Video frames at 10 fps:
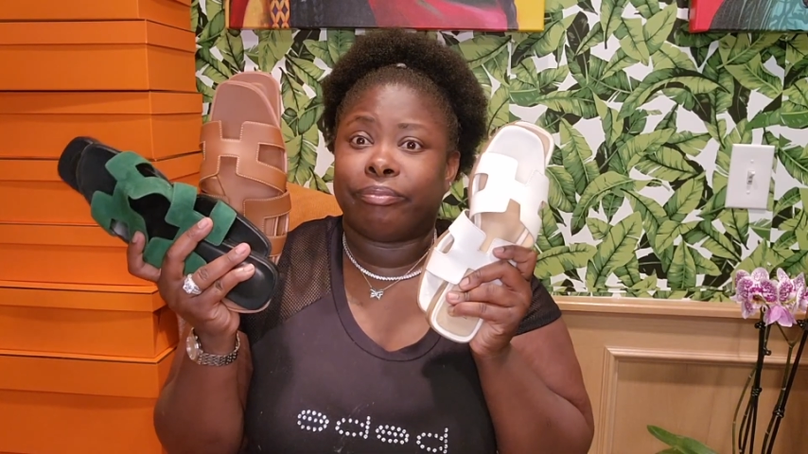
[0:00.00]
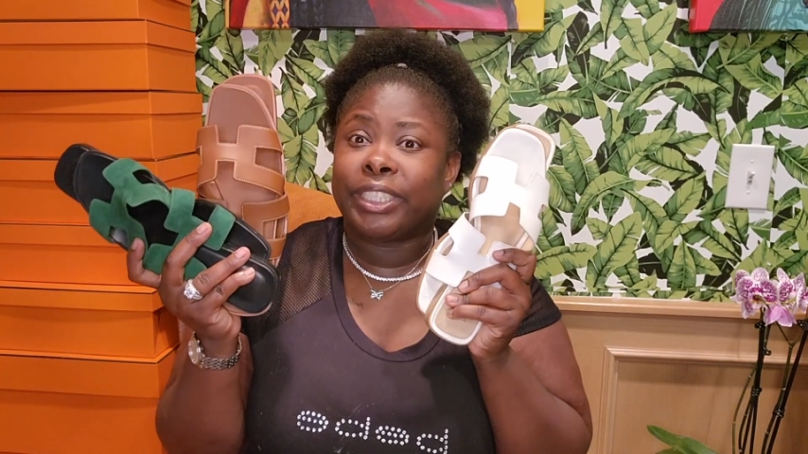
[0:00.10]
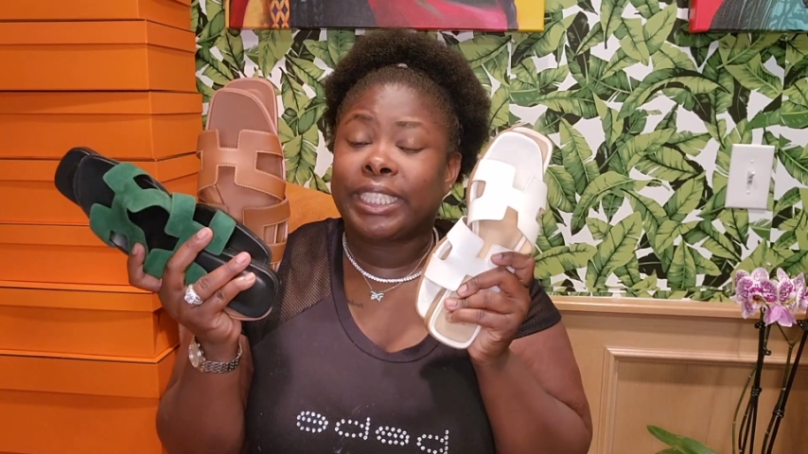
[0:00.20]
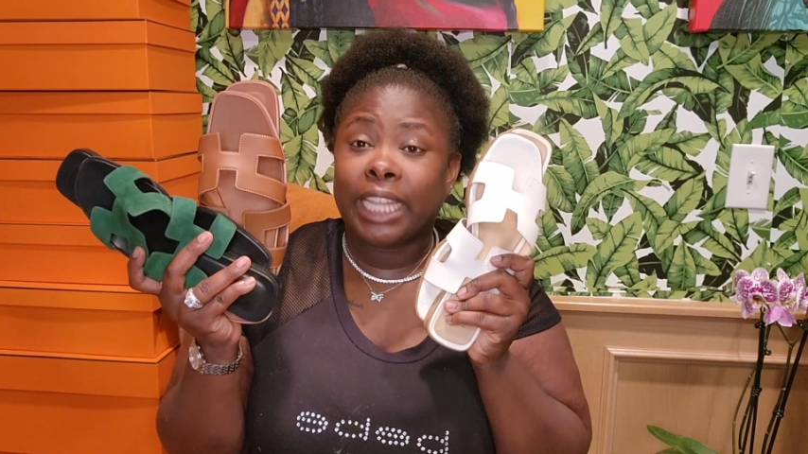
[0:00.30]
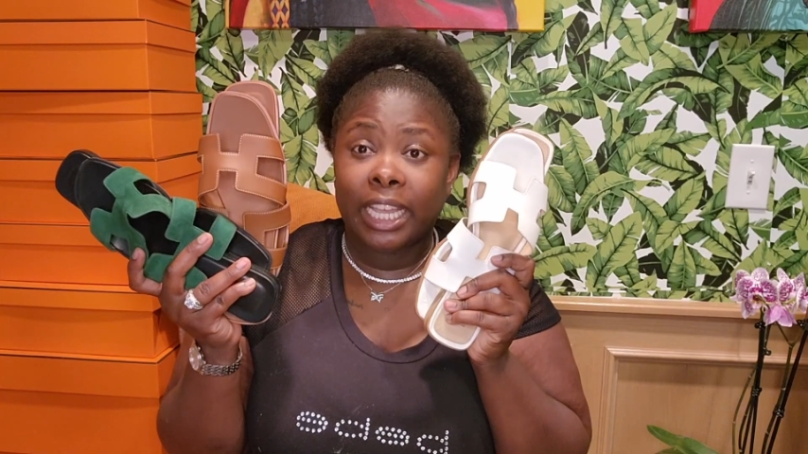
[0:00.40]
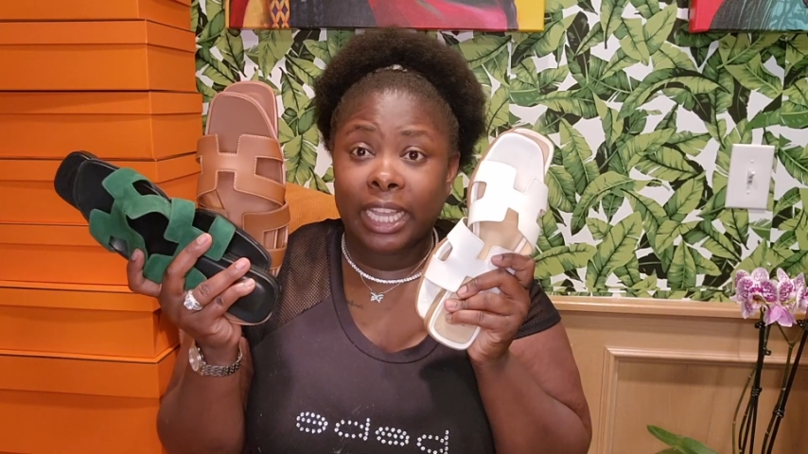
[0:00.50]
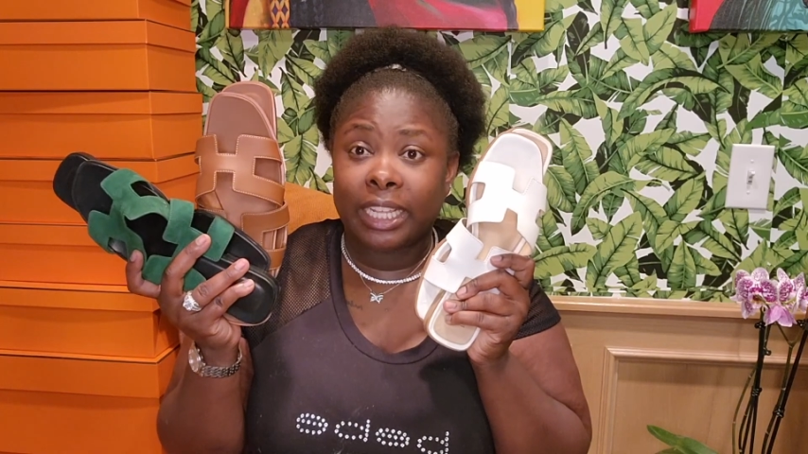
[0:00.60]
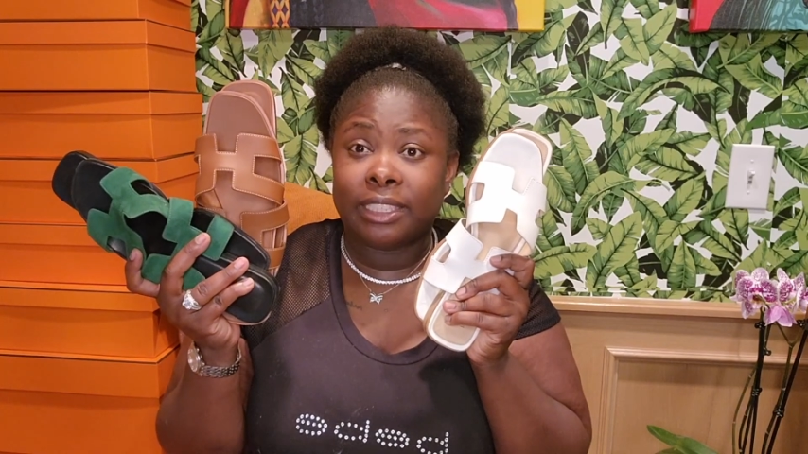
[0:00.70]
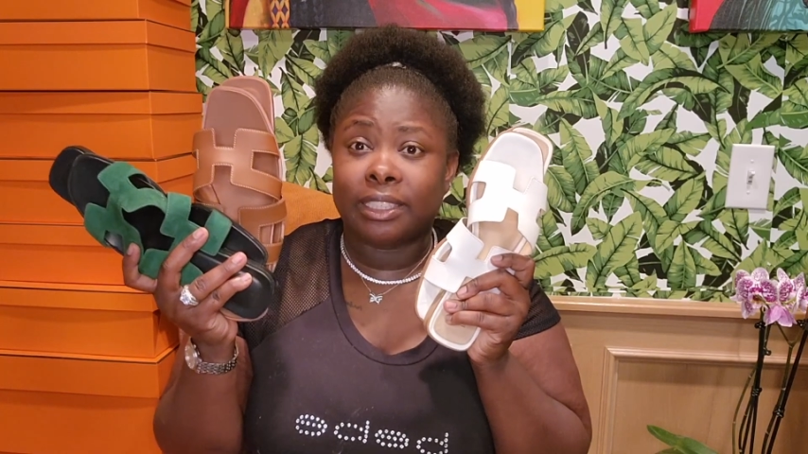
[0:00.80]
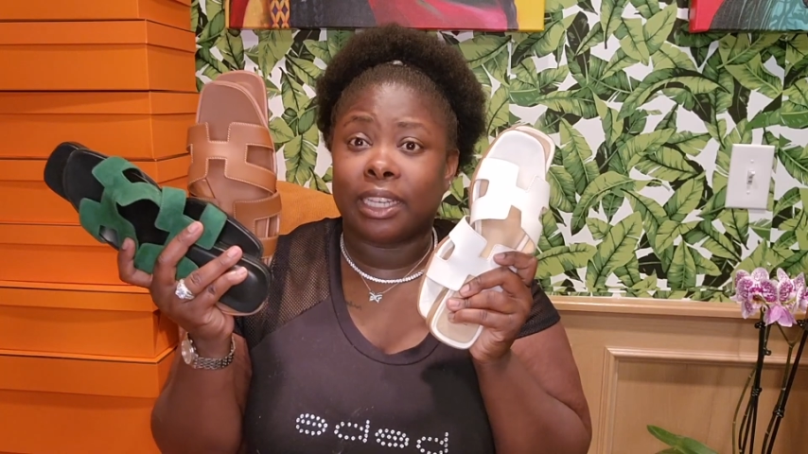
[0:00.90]

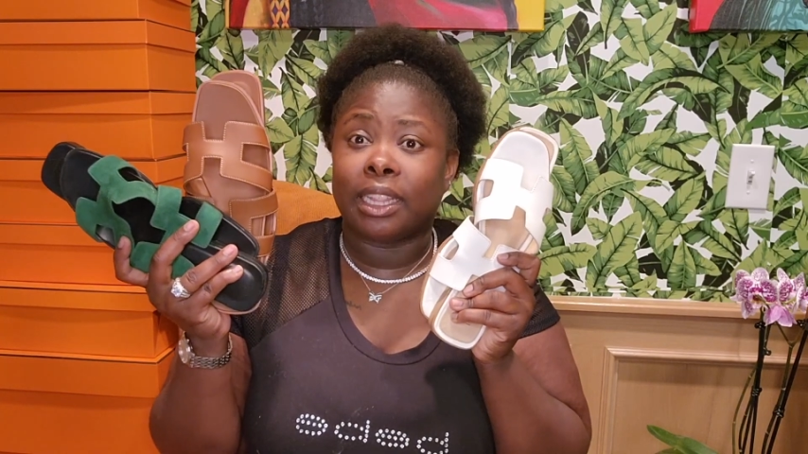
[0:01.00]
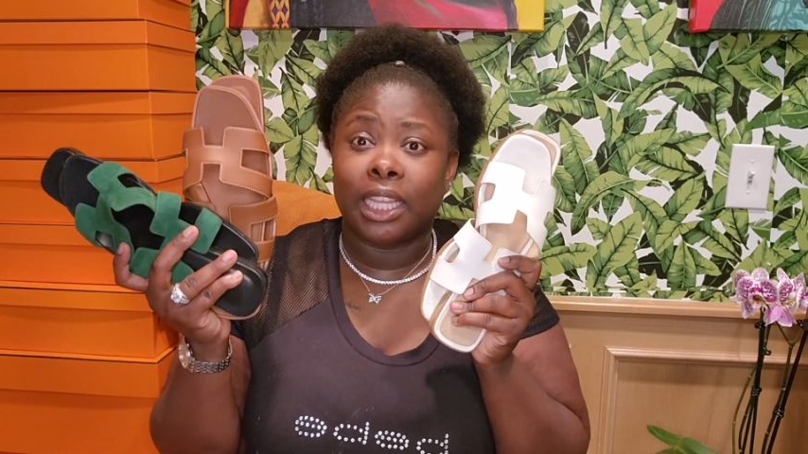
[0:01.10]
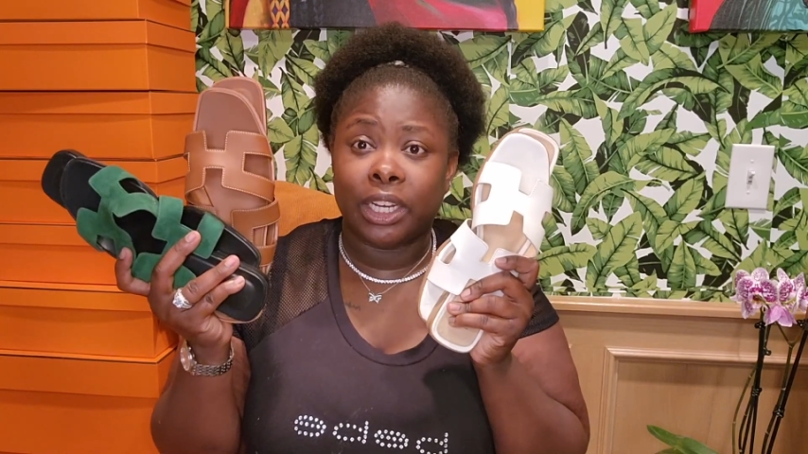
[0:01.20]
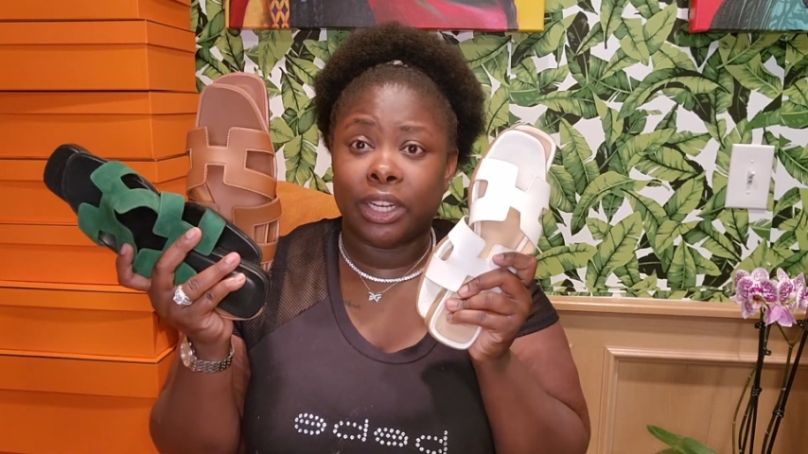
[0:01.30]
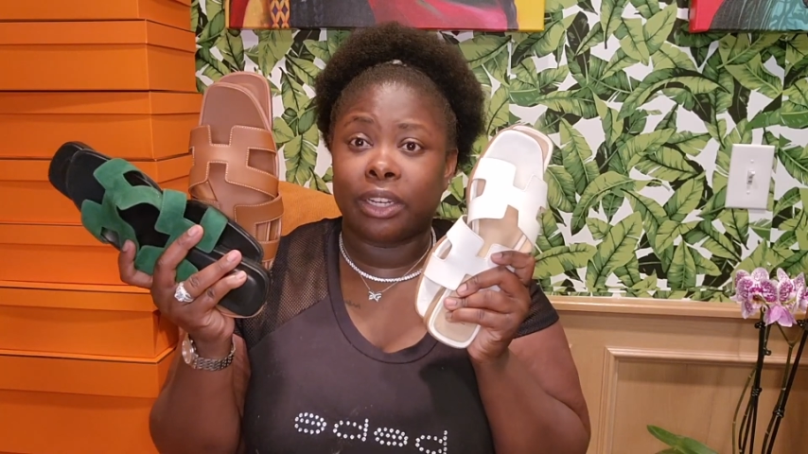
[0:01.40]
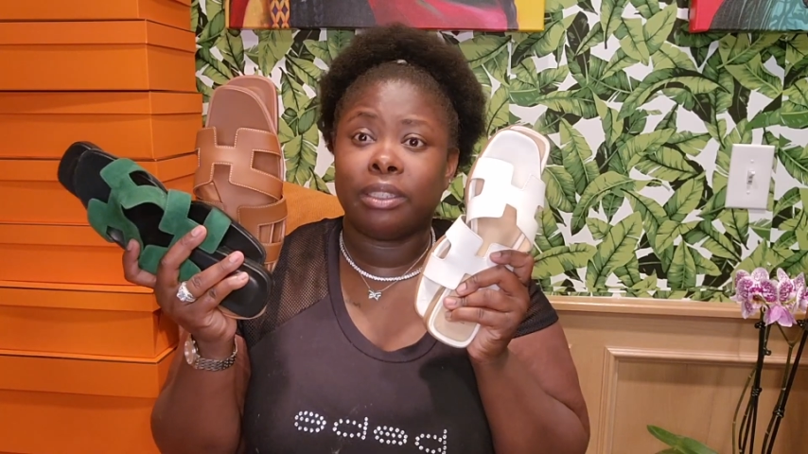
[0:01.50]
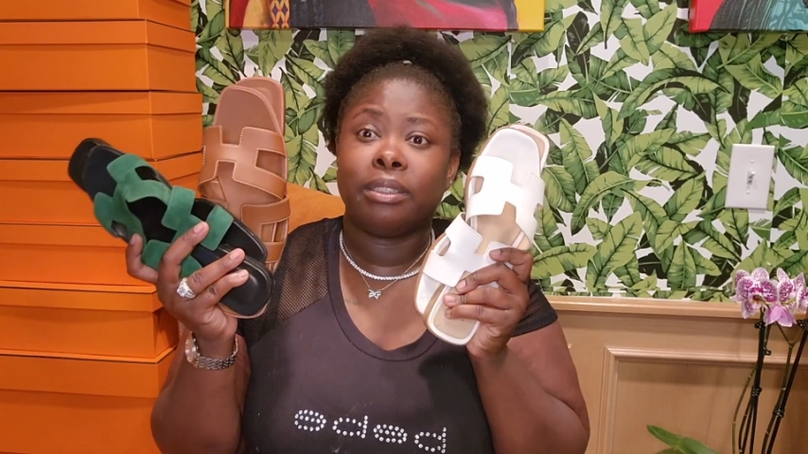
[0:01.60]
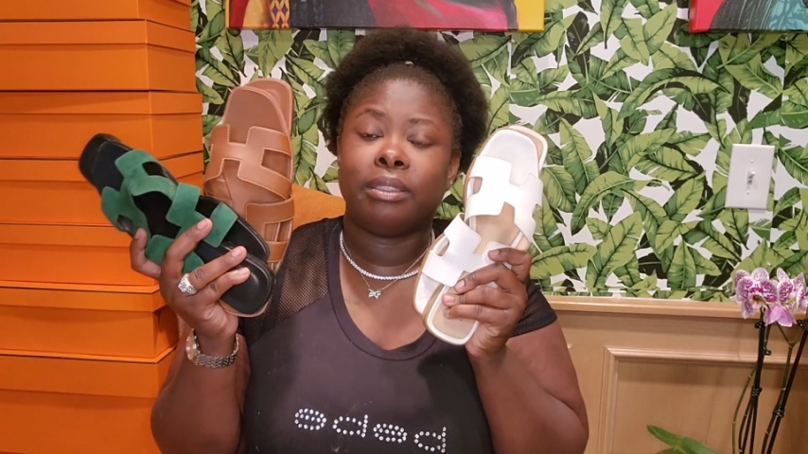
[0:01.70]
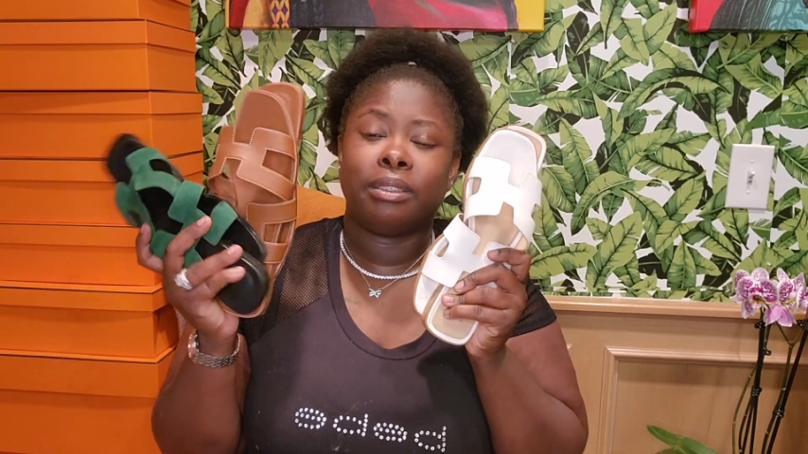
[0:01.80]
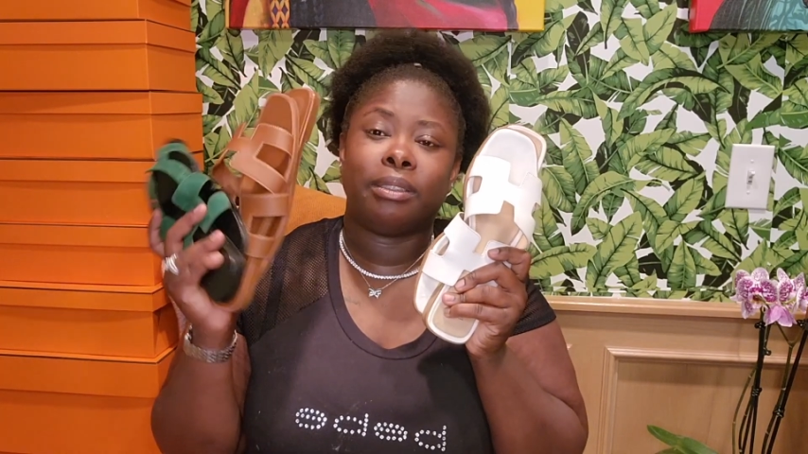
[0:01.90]
studs, glitter.